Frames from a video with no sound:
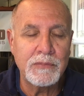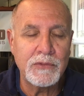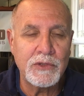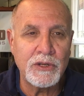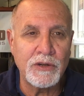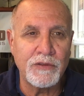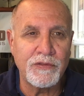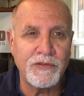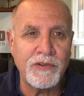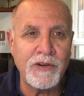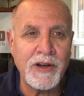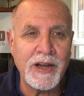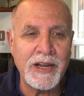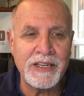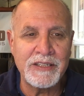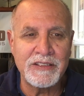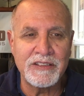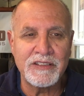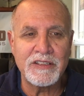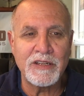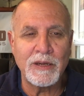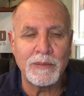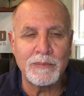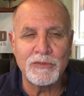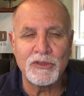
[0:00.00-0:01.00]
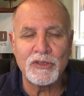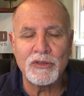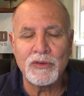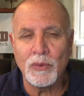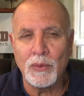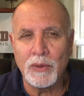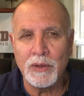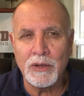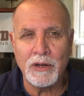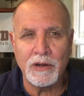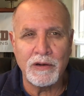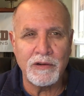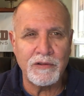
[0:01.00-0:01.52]
to find some
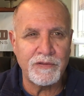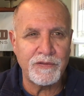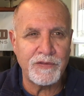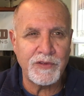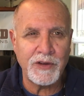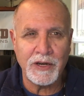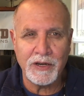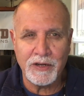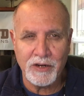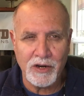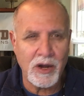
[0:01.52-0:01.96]
sort of